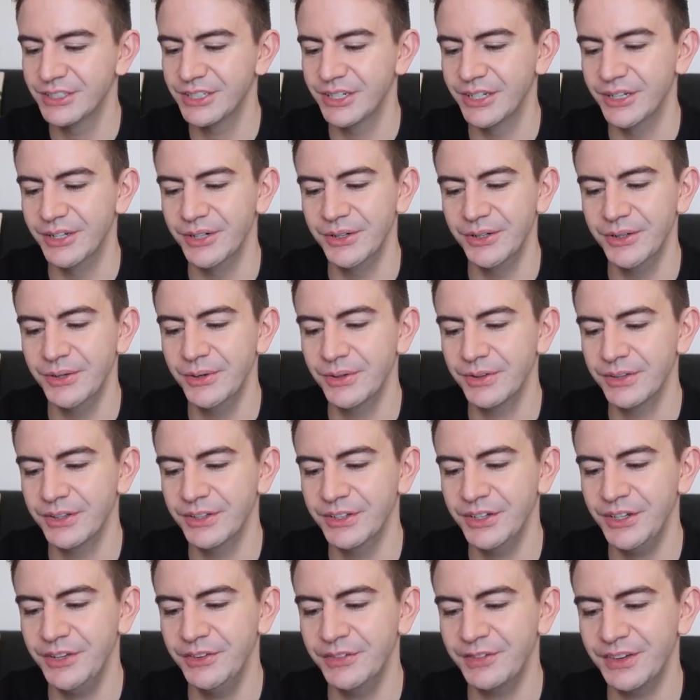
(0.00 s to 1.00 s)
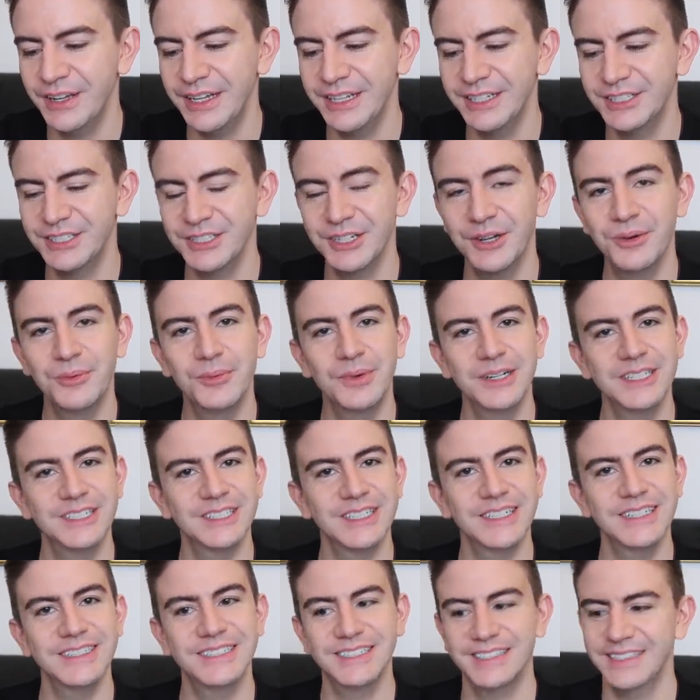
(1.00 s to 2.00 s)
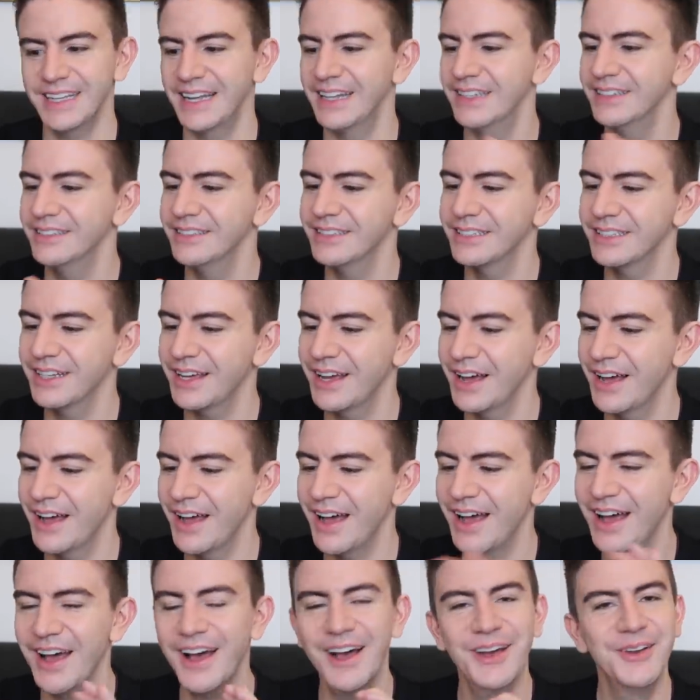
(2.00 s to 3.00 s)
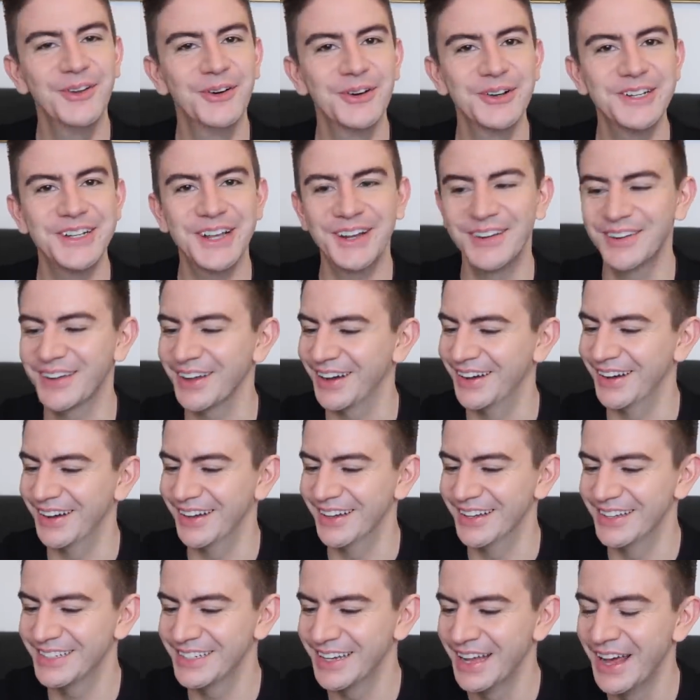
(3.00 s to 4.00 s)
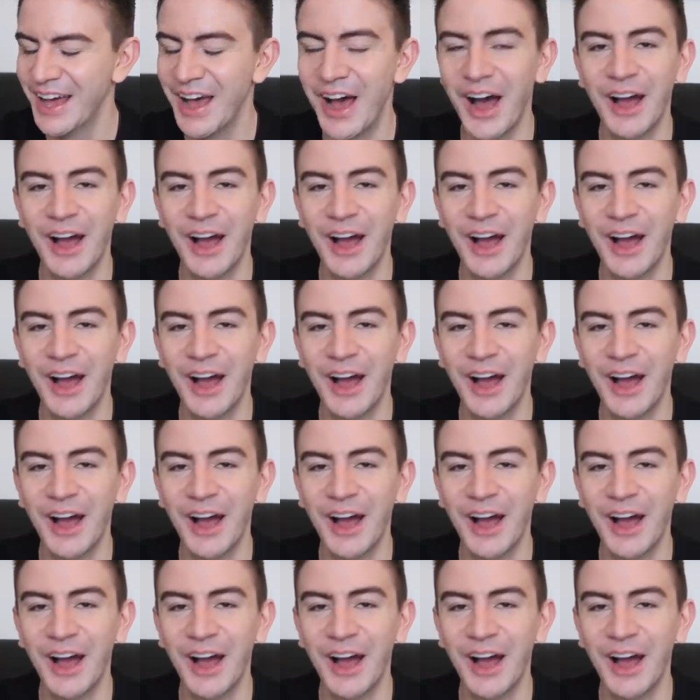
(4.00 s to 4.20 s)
to the new feature, which is send an audio card.